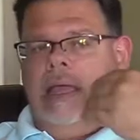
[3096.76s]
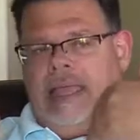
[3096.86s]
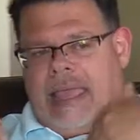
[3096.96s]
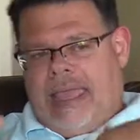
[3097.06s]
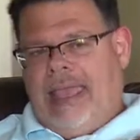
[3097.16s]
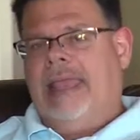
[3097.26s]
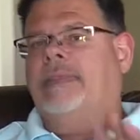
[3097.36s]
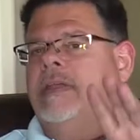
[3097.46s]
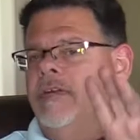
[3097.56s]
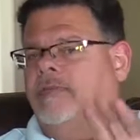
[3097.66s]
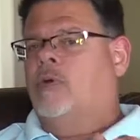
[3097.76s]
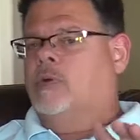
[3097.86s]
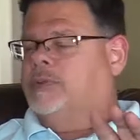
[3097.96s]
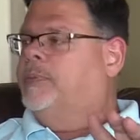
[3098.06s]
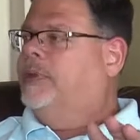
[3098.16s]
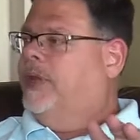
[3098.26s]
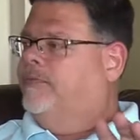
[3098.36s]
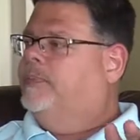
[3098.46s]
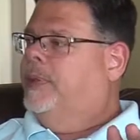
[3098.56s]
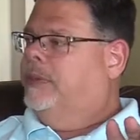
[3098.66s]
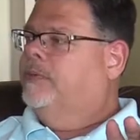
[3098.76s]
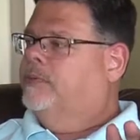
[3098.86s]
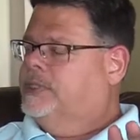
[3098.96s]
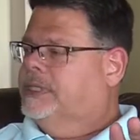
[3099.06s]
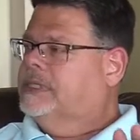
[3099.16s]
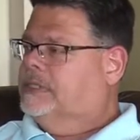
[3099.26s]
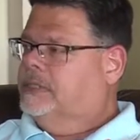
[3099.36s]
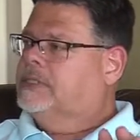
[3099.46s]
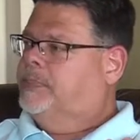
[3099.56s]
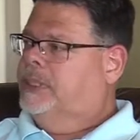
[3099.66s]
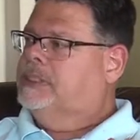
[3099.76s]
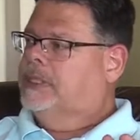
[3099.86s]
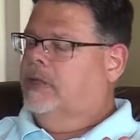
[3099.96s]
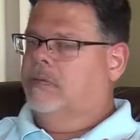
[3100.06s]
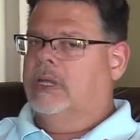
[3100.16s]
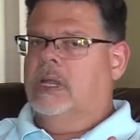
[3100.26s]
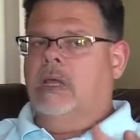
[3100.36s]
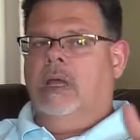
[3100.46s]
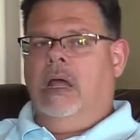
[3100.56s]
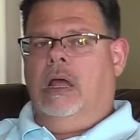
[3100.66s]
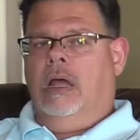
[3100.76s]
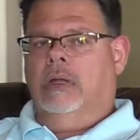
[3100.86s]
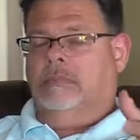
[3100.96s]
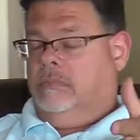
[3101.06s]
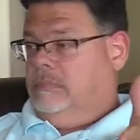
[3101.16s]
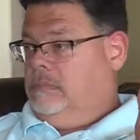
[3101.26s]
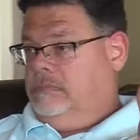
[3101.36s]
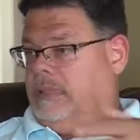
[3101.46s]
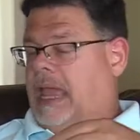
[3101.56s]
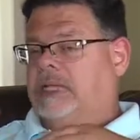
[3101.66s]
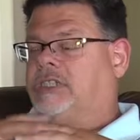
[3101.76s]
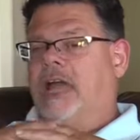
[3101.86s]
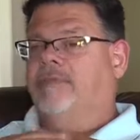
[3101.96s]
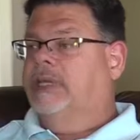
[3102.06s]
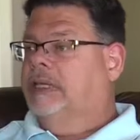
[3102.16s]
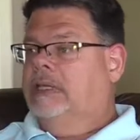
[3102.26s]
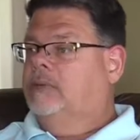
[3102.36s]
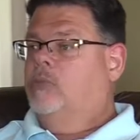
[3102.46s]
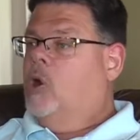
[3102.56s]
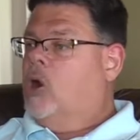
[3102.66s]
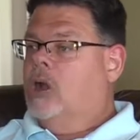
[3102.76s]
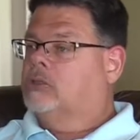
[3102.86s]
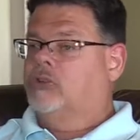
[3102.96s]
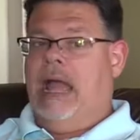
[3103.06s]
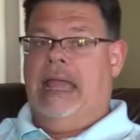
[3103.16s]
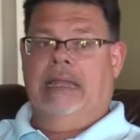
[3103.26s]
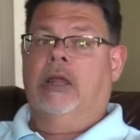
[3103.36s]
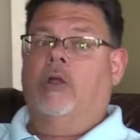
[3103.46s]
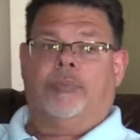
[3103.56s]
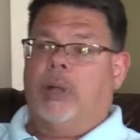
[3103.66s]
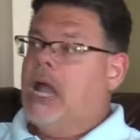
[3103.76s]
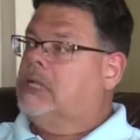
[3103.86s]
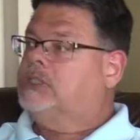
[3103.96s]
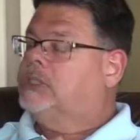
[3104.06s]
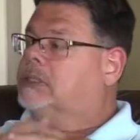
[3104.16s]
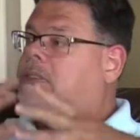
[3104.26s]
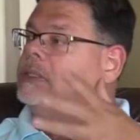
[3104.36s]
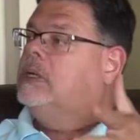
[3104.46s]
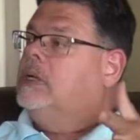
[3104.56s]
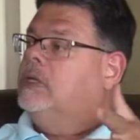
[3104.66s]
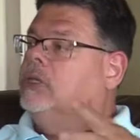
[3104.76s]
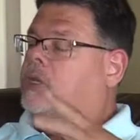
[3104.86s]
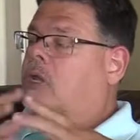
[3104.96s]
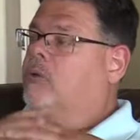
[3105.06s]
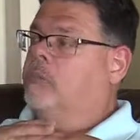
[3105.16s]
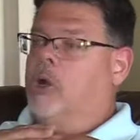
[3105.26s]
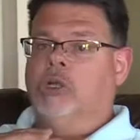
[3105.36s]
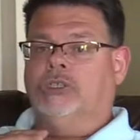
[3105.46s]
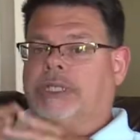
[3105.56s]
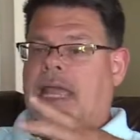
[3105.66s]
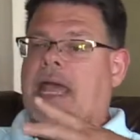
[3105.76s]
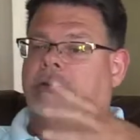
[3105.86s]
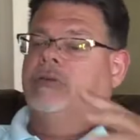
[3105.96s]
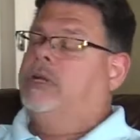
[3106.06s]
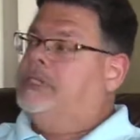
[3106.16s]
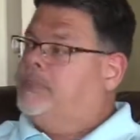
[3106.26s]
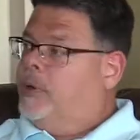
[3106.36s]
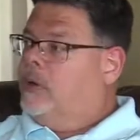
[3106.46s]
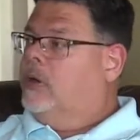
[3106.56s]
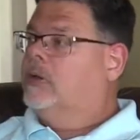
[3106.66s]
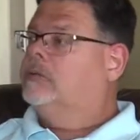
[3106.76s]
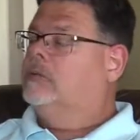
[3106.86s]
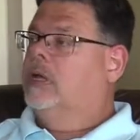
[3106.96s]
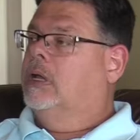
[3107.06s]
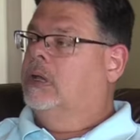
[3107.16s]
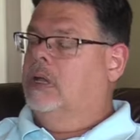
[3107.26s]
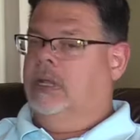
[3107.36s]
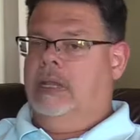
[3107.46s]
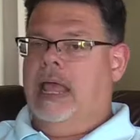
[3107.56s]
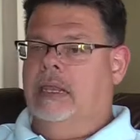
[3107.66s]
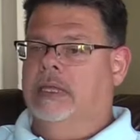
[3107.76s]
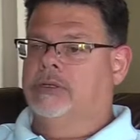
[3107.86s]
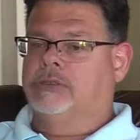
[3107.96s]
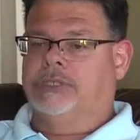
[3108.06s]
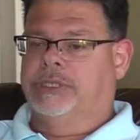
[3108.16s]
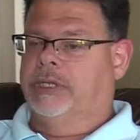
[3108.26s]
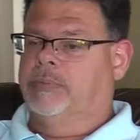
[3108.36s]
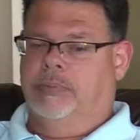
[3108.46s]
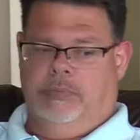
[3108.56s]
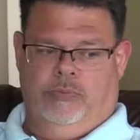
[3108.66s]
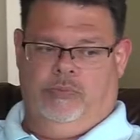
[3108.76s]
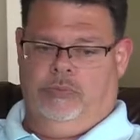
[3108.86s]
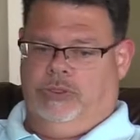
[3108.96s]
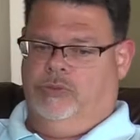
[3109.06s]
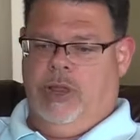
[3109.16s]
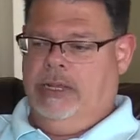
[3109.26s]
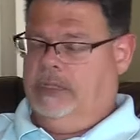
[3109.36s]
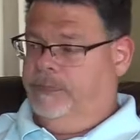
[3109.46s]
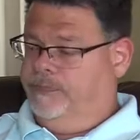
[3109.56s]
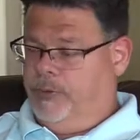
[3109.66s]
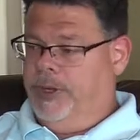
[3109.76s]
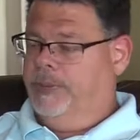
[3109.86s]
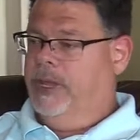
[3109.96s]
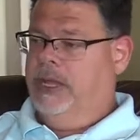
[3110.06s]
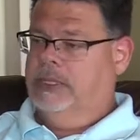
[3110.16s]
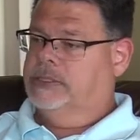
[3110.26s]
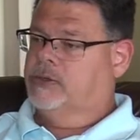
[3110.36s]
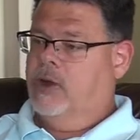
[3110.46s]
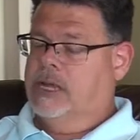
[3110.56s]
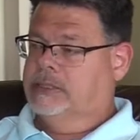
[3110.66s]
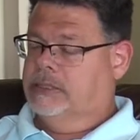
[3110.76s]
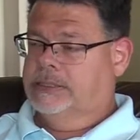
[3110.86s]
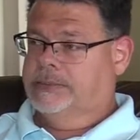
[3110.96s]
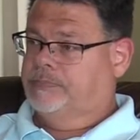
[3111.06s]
and there, of course, have been the resistance piece of it. HIV work, Triad Health Project, you know, emerging out of Greensboro, and that leadership trying to confront the AIDS crisis.